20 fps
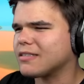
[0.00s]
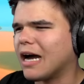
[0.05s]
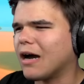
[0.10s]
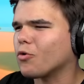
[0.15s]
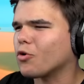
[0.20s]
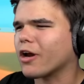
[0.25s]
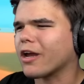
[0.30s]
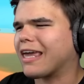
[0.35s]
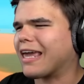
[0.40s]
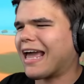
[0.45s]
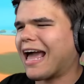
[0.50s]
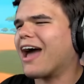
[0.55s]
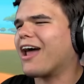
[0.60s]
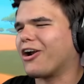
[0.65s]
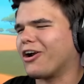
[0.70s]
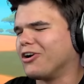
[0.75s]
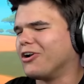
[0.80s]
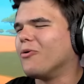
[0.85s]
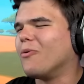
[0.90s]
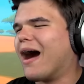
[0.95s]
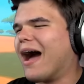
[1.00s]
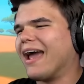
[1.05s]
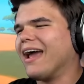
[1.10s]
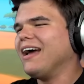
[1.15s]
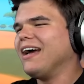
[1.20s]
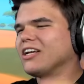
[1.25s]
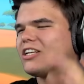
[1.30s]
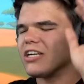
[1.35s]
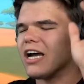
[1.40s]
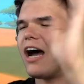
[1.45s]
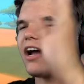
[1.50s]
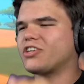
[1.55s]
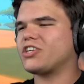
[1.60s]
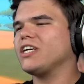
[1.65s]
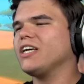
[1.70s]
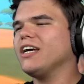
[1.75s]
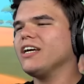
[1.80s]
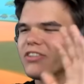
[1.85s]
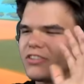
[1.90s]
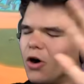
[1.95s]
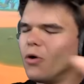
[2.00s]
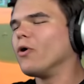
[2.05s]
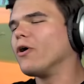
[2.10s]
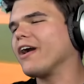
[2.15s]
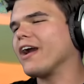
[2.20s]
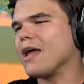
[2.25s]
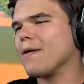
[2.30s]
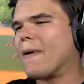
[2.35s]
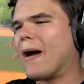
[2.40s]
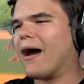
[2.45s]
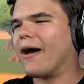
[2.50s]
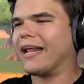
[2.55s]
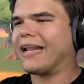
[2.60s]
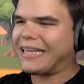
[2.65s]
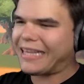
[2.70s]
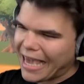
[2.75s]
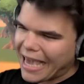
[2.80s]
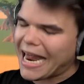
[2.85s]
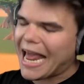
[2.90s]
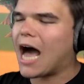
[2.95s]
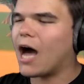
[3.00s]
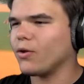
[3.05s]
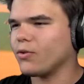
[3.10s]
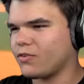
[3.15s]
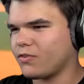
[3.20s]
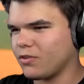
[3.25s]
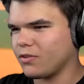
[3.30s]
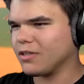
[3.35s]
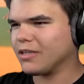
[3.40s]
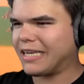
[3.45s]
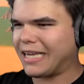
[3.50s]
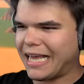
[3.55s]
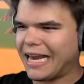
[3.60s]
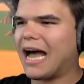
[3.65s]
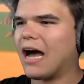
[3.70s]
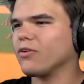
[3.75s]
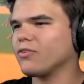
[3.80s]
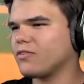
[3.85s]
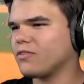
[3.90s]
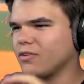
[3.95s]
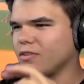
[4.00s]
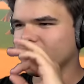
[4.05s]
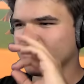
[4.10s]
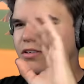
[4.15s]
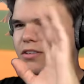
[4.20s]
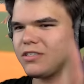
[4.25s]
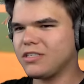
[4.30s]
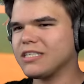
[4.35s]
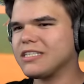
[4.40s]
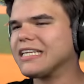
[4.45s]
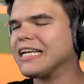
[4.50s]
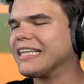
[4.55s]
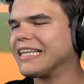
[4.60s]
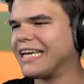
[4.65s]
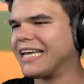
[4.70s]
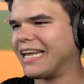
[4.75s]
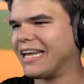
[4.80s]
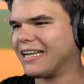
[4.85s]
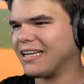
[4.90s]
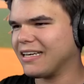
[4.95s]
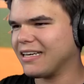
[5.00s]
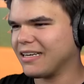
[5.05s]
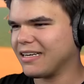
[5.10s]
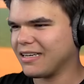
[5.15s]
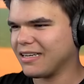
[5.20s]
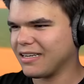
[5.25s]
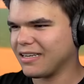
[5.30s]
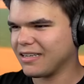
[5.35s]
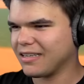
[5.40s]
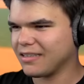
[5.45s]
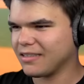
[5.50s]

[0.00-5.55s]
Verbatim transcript: not working, I don't know why. Josh, don't worry about it. Get out. Get out. I will do it. Just delete it. I will do it.